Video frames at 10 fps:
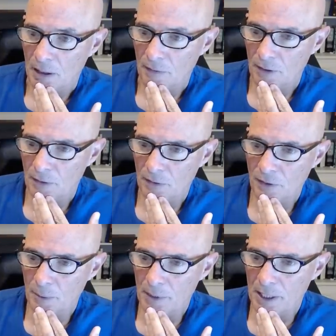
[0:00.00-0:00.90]
Have you ever
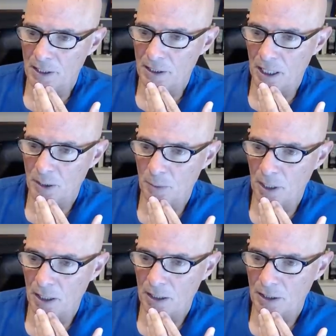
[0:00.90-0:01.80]
flipped that exhaust
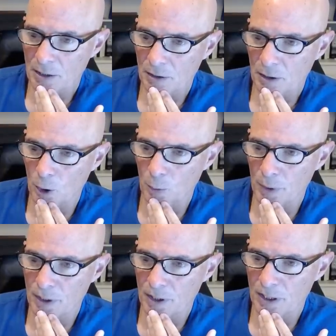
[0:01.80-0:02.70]
box
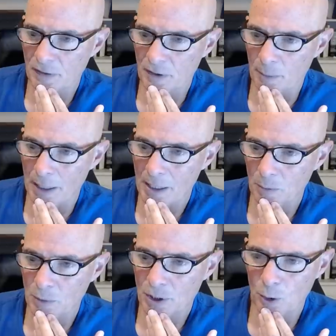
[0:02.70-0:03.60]
open to see if the
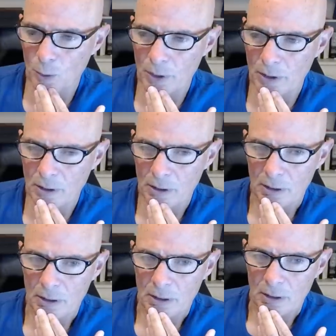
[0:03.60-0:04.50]
bottom was open?
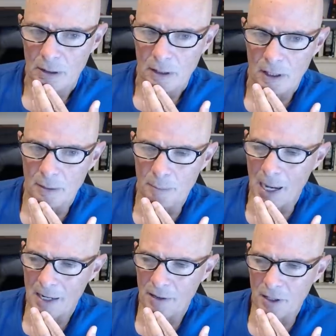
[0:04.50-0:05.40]
The
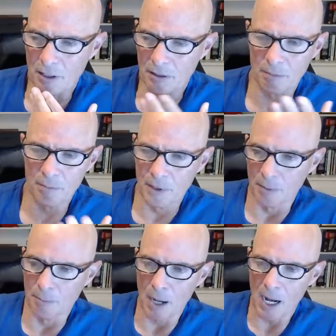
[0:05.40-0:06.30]
bot the the
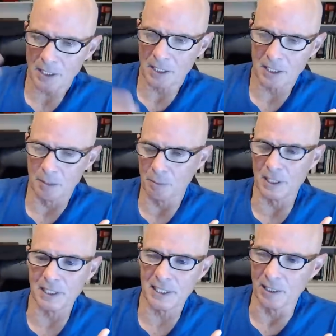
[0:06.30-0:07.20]
box is
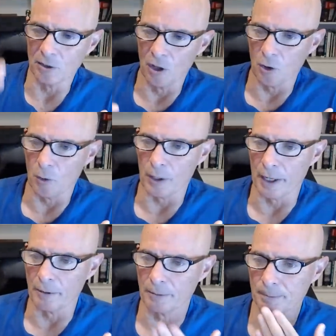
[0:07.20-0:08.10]
completely sealed all the way
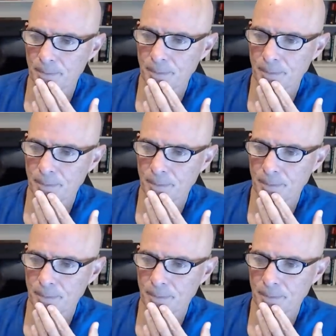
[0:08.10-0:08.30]
around.